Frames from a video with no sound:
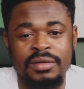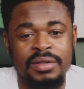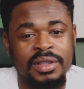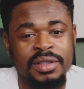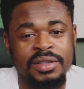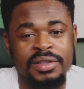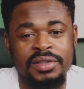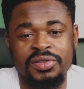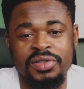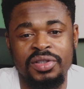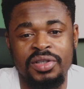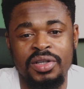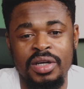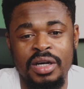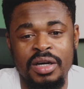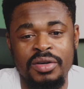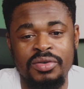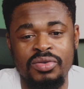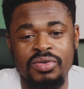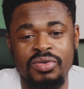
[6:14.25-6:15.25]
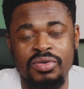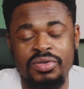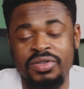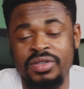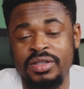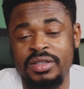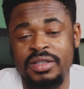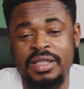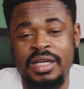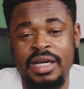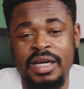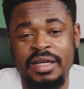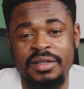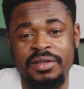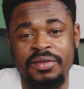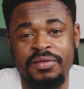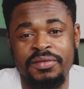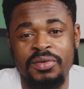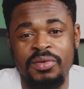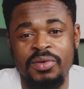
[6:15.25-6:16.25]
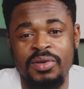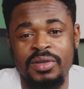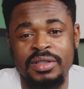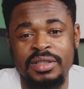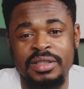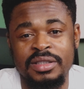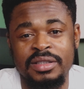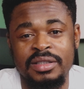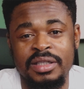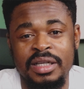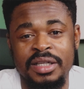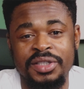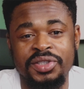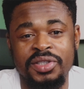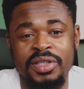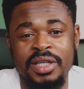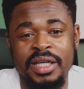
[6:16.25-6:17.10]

This is the QR code. You can scan it if you want and